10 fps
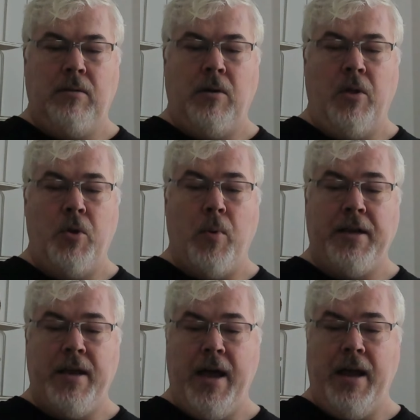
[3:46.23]
On the
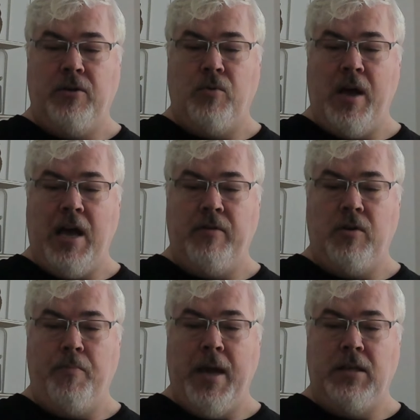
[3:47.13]
one hand, you have an
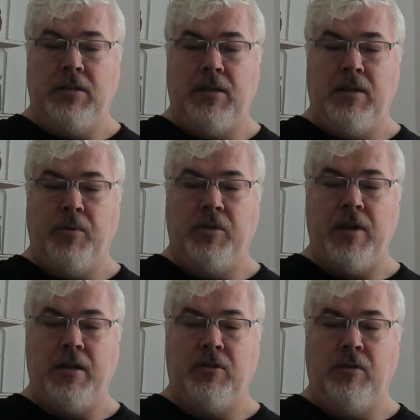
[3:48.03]
amazing
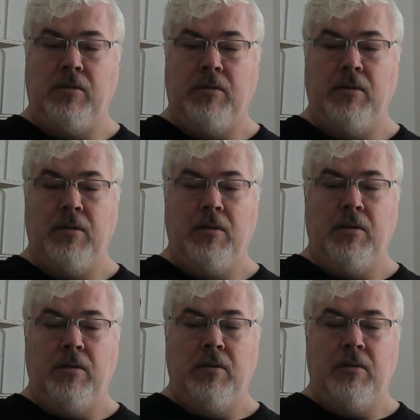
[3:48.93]
potential
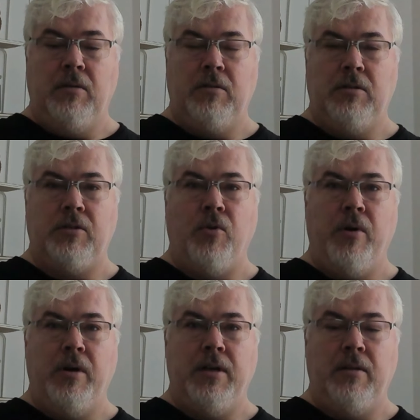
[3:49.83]

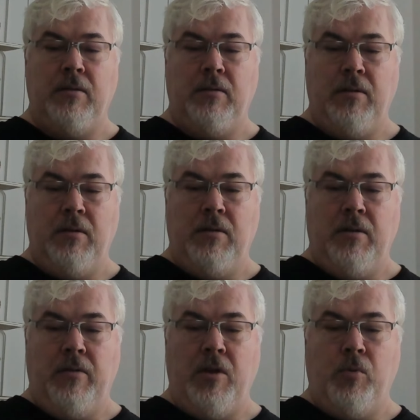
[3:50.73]
stored in
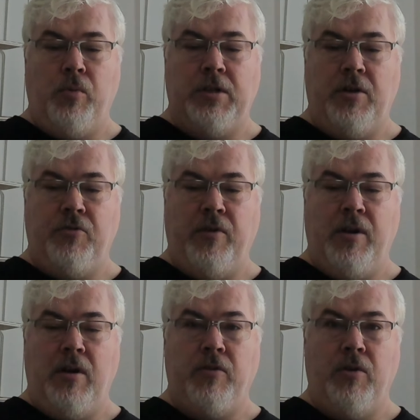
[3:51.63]
the
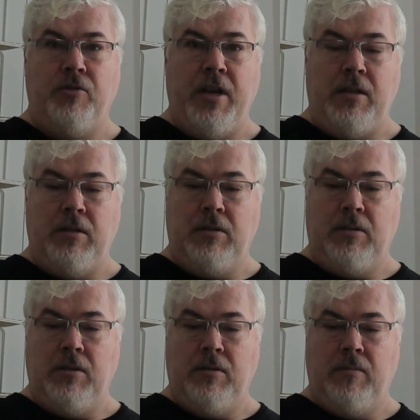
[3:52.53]
wizardry of your
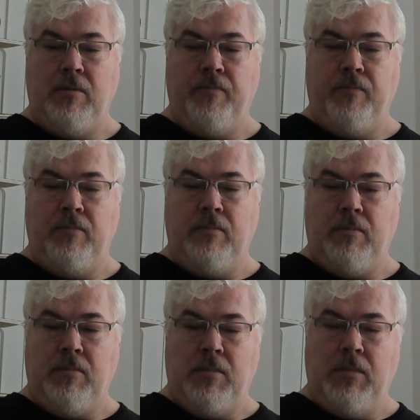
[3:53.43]
genes,
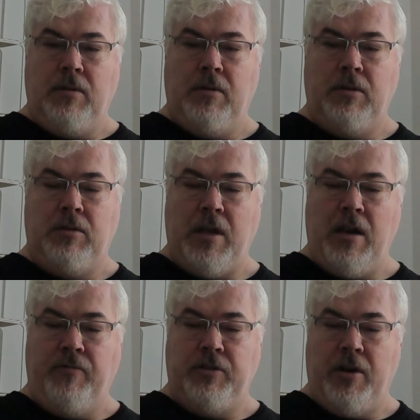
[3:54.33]
a
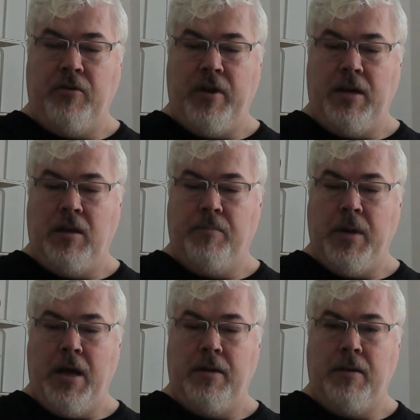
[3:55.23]
self generating
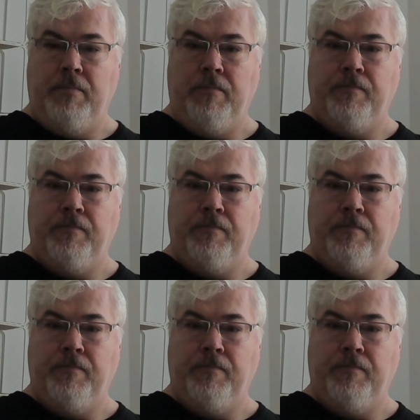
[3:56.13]
body,